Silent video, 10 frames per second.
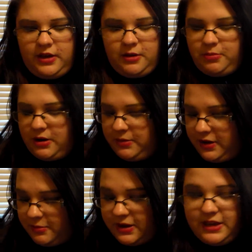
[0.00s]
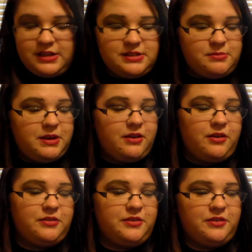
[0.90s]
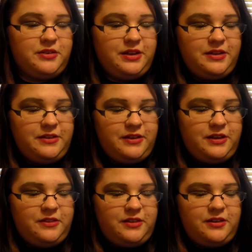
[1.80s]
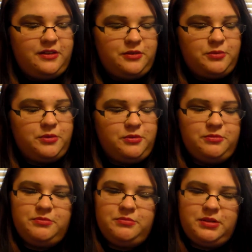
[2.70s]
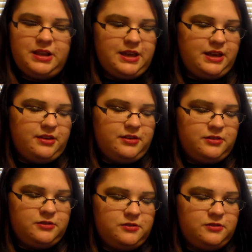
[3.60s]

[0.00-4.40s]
You can probably hear my kids in the background. They're in the other room playing.